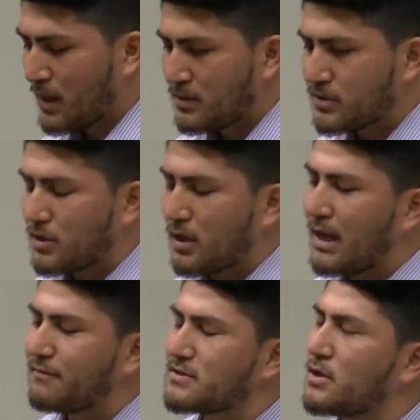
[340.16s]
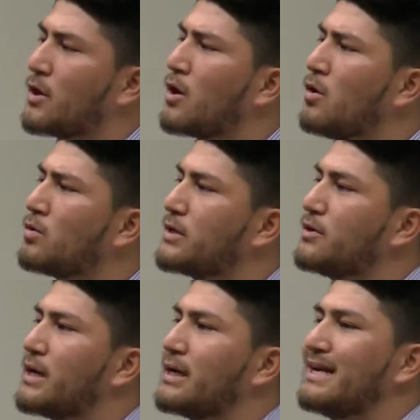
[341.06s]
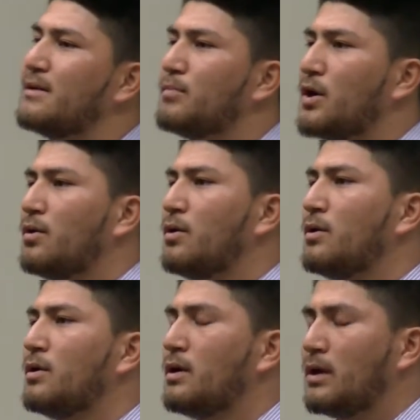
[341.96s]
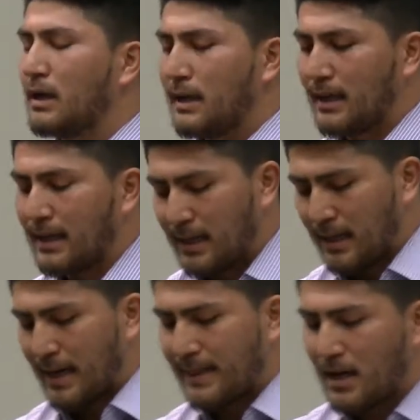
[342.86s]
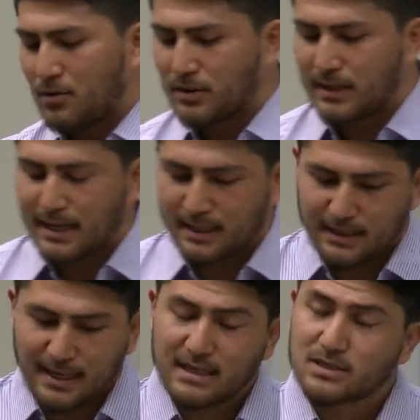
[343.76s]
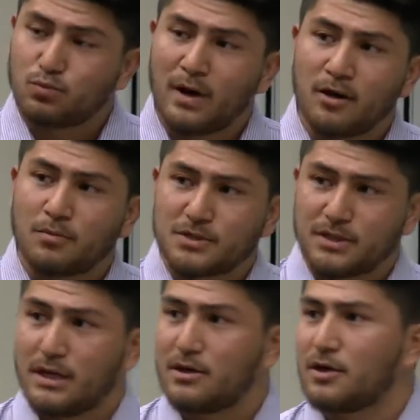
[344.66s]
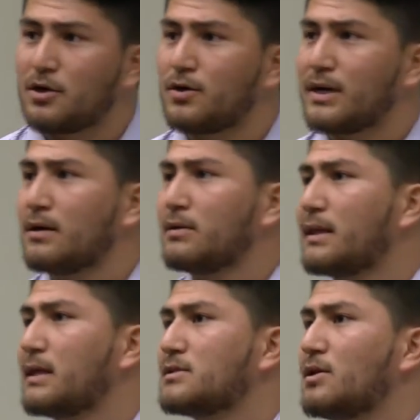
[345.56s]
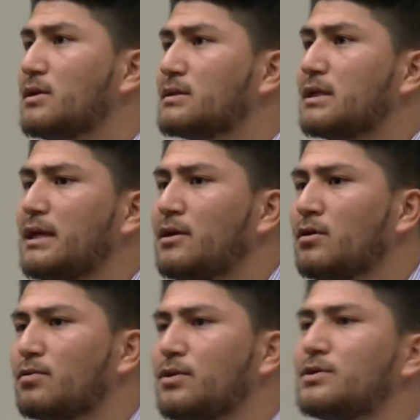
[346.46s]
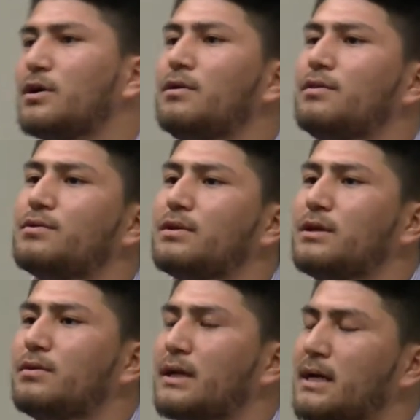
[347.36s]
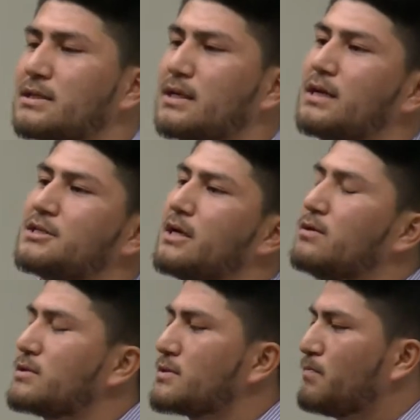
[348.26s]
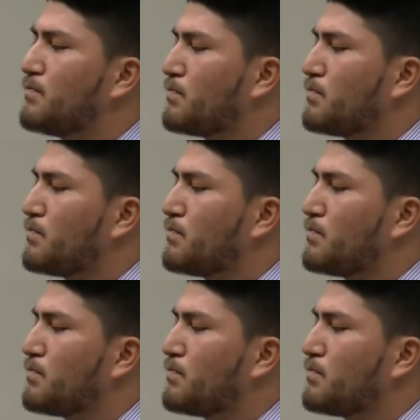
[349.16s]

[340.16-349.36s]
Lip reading: So your life is on hold and you're in limbo. And that is one option that you can go down, and that's known as the legal route, going through the UNHCR channels.